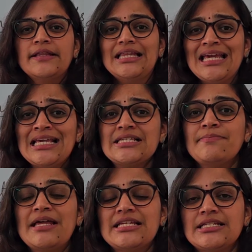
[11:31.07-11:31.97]
these
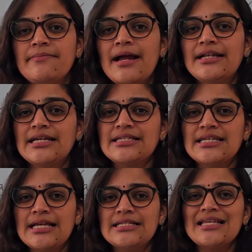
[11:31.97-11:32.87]
meristematic
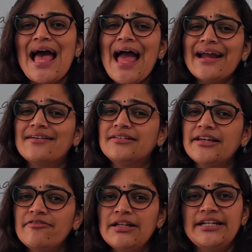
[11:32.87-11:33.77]
cells
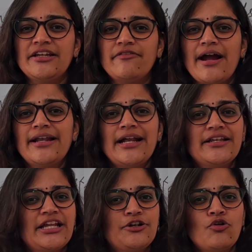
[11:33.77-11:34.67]
actively divide and
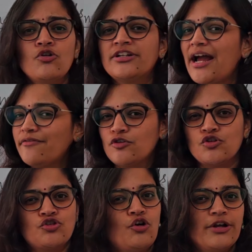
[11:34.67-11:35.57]
they don't have to
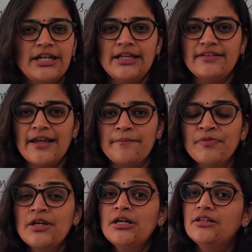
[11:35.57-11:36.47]
store anything.
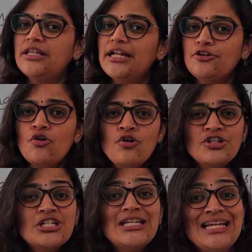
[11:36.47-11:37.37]
They
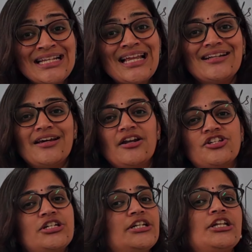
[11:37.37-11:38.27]
don't need the
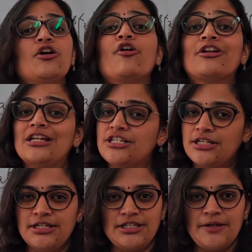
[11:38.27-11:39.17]
turgidity or
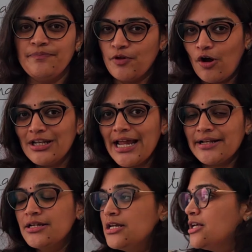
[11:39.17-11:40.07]
rigidity.
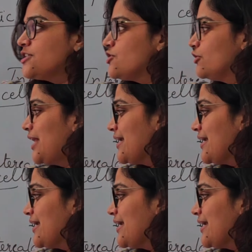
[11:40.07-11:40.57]
Alright. So